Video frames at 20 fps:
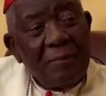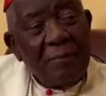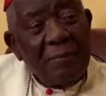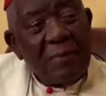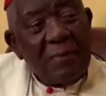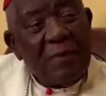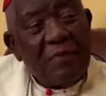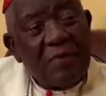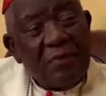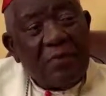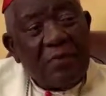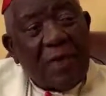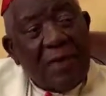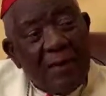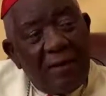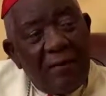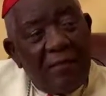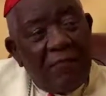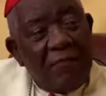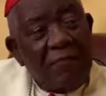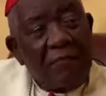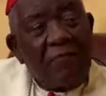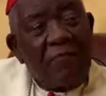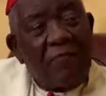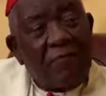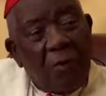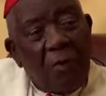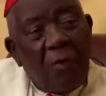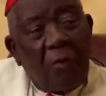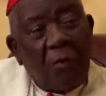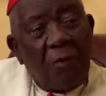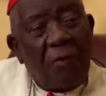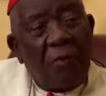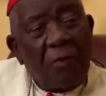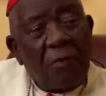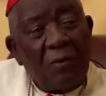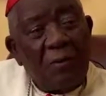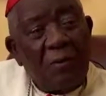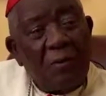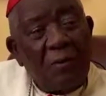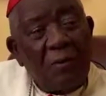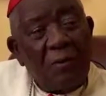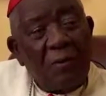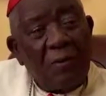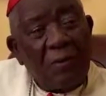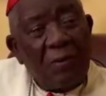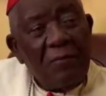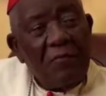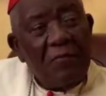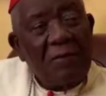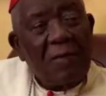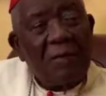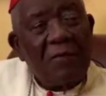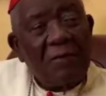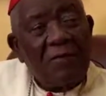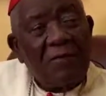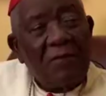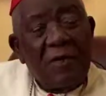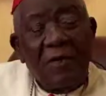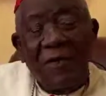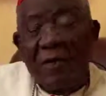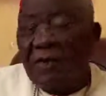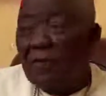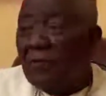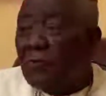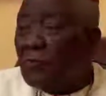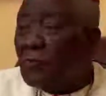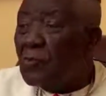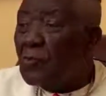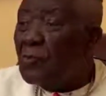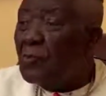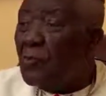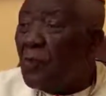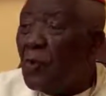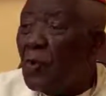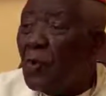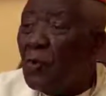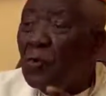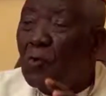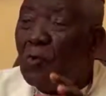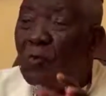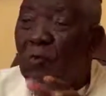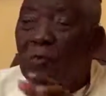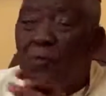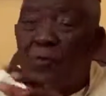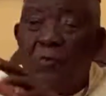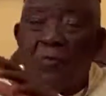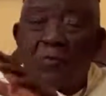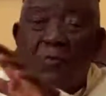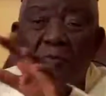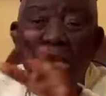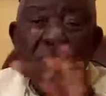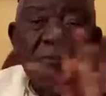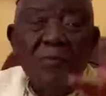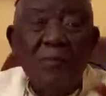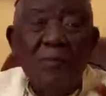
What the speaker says: That's a sign of a fall, if they are divided into small groups.